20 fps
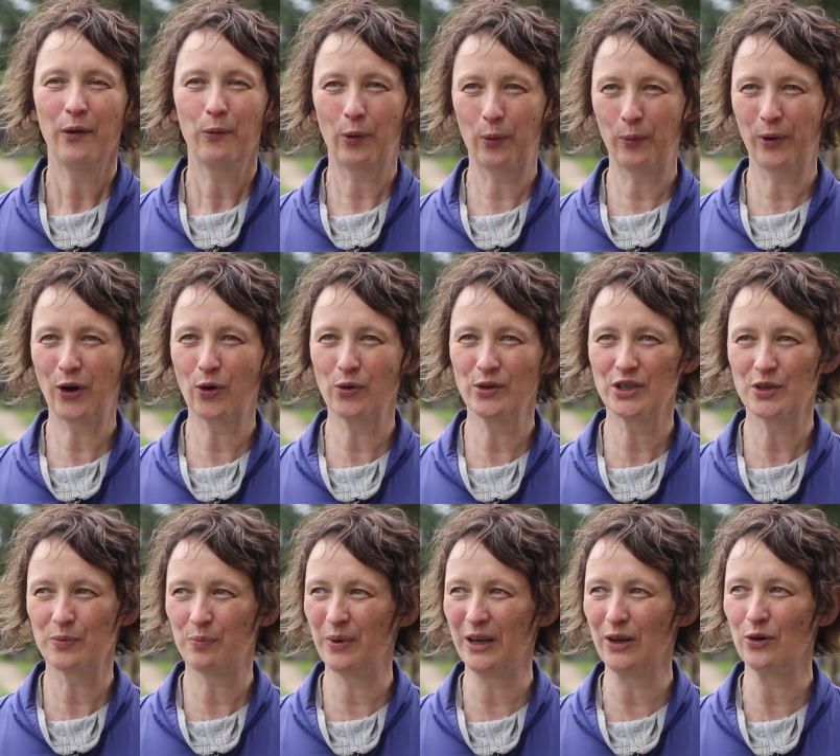were we going
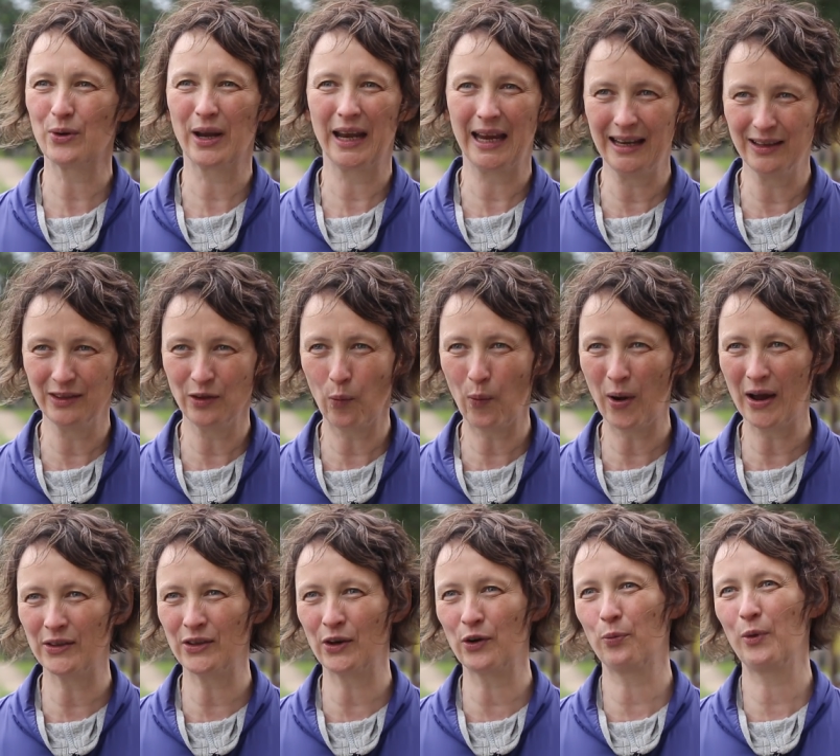to be okay in the
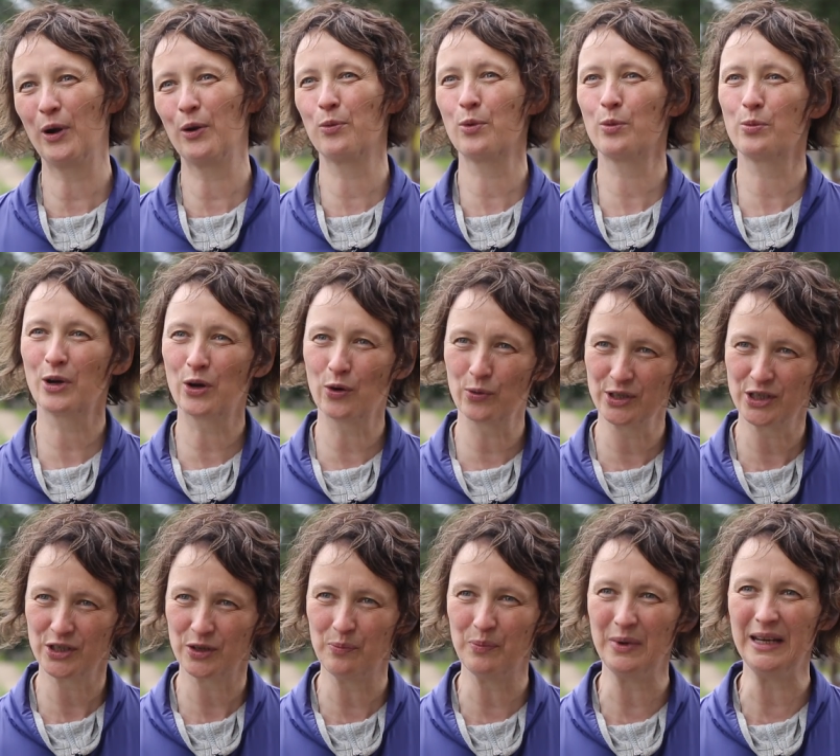weather, where were we
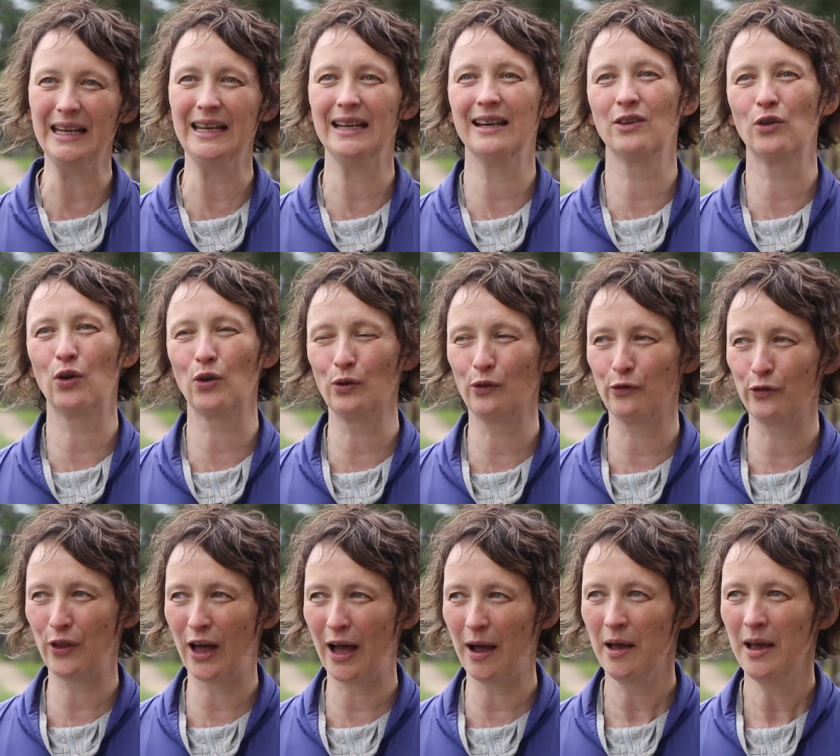going to meet and all
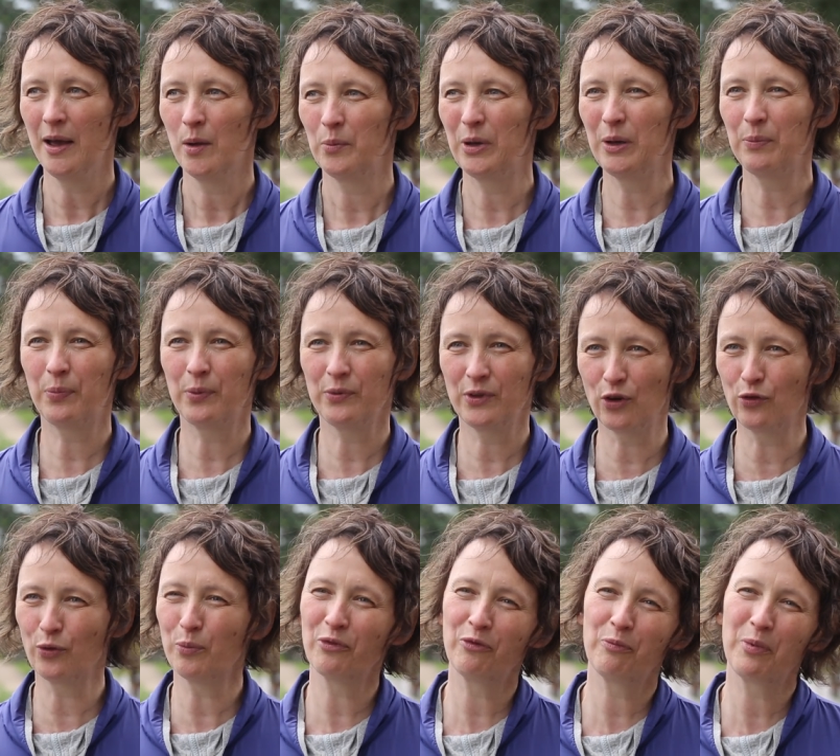of that. The
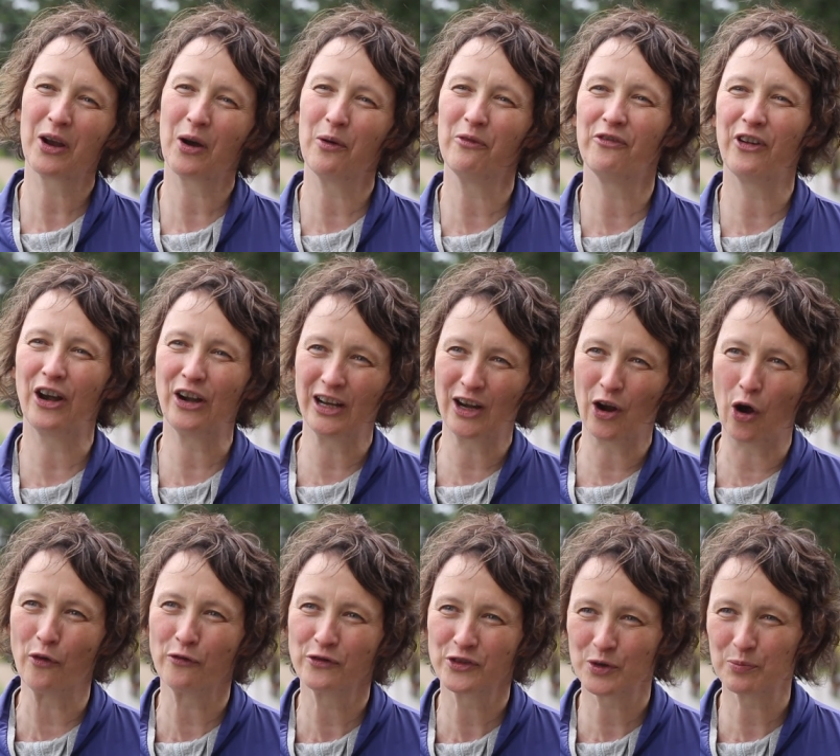group have become very
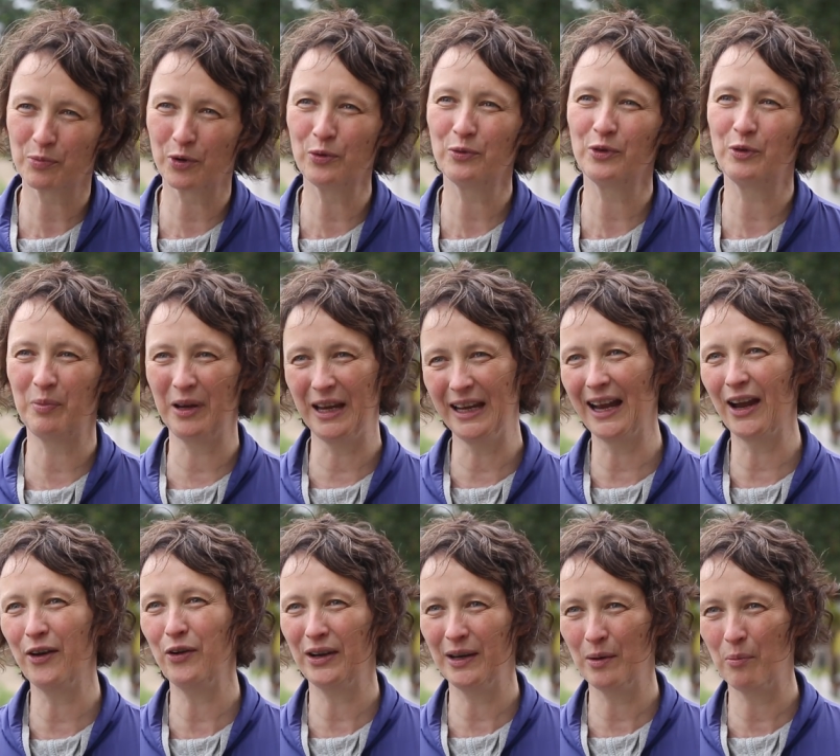comfortable with being
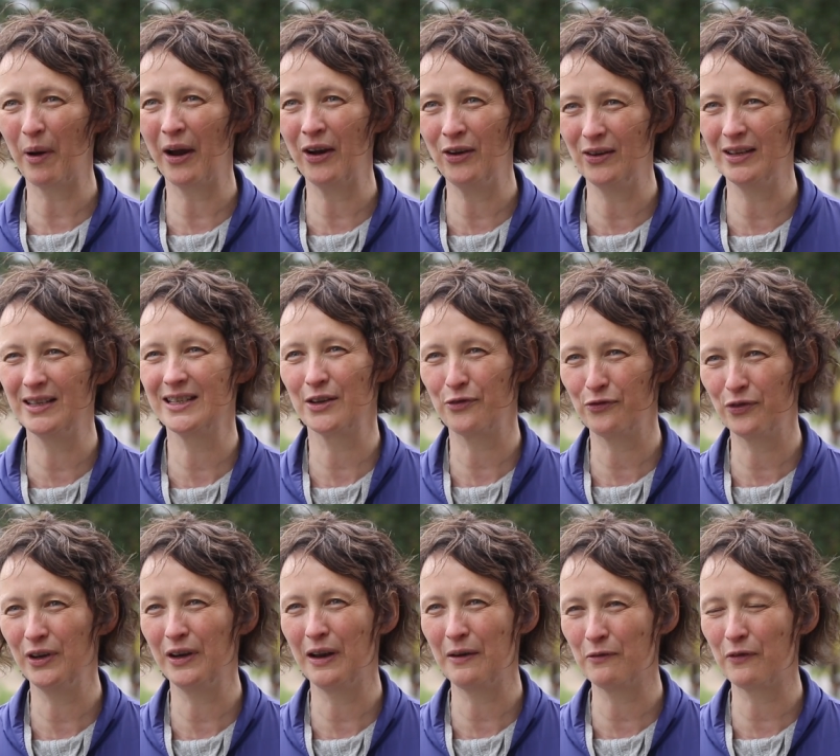out and about in
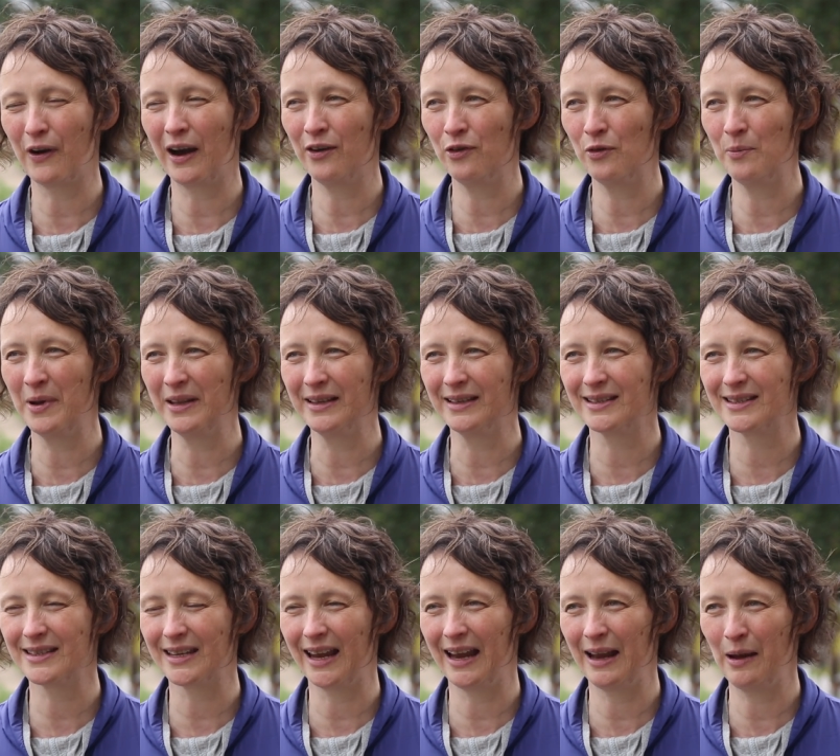different
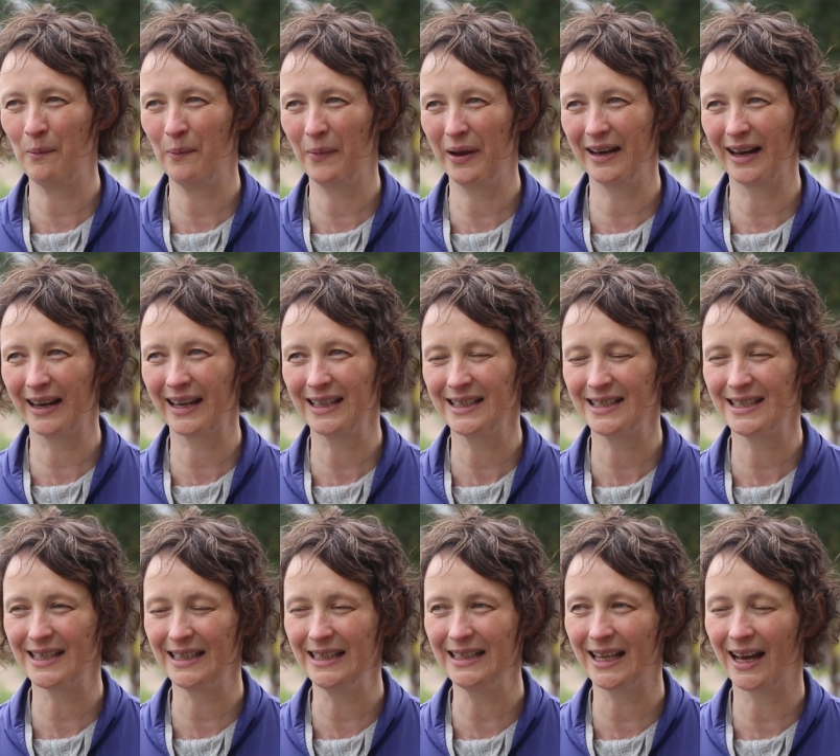environments, and I can
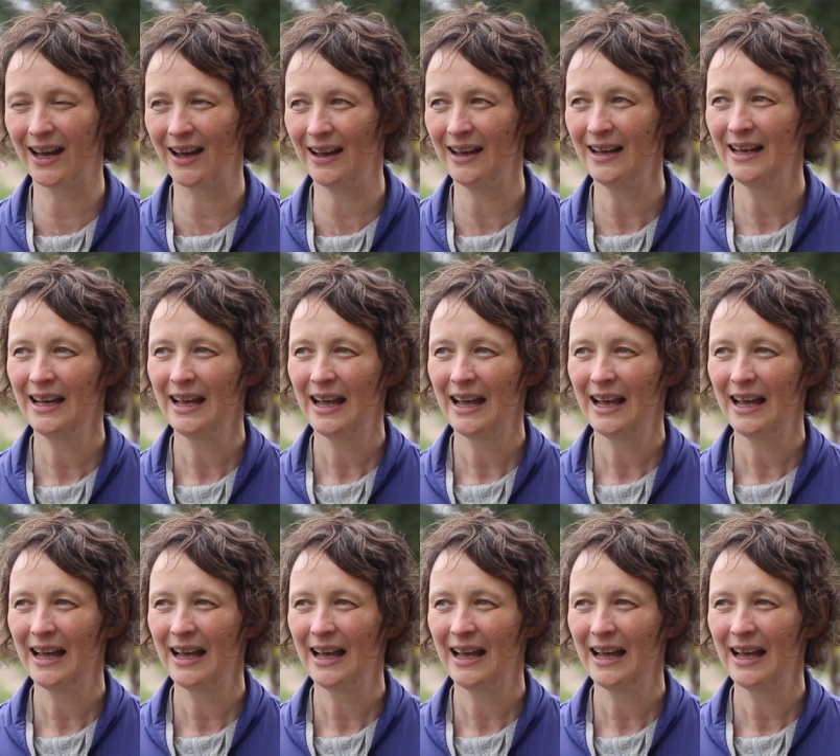see that.